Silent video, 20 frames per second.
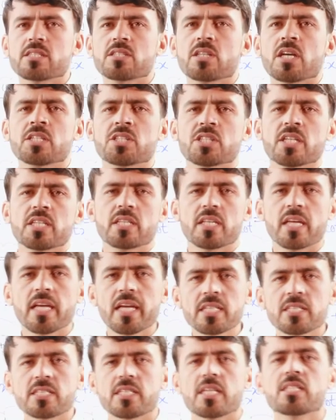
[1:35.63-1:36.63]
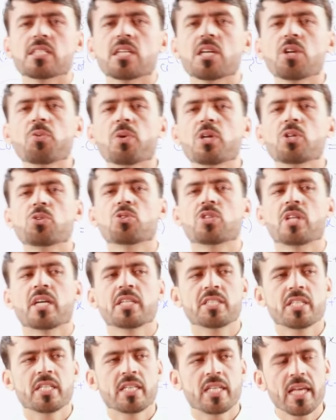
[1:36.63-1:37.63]
Tangent x is equal to
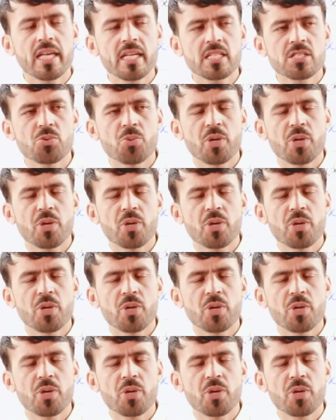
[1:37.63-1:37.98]
tangent x.